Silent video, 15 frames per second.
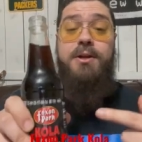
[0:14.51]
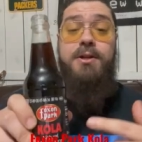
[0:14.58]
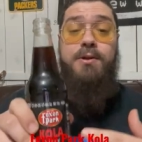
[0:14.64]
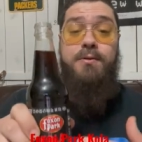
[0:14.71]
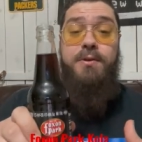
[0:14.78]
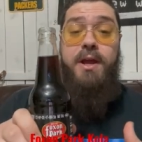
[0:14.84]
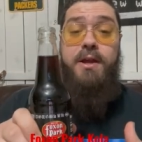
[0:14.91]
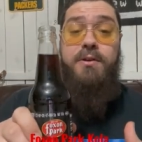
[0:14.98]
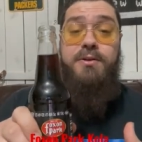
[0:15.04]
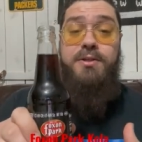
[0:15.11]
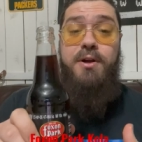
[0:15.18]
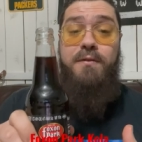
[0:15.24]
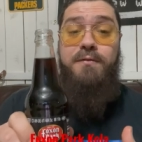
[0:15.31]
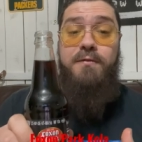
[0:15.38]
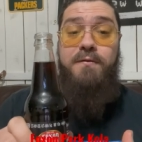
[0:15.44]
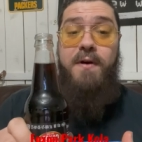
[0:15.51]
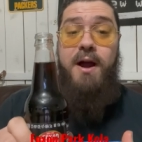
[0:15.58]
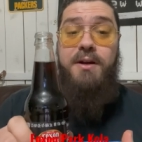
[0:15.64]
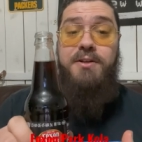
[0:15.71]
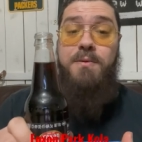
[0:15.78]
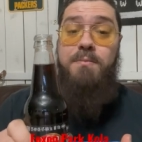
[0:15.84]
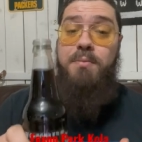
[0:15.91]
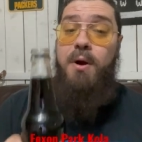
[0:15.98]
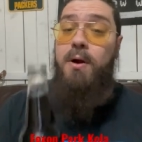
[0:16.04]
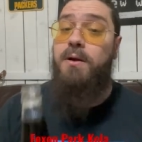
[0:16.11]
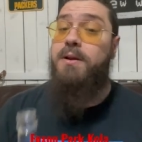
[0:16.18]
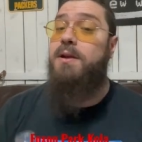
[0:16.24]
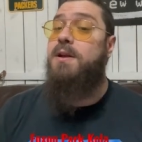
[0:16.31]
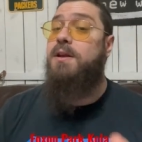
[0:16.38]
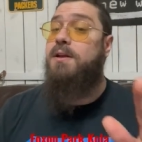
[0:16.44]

you get yourself a Foxon Park.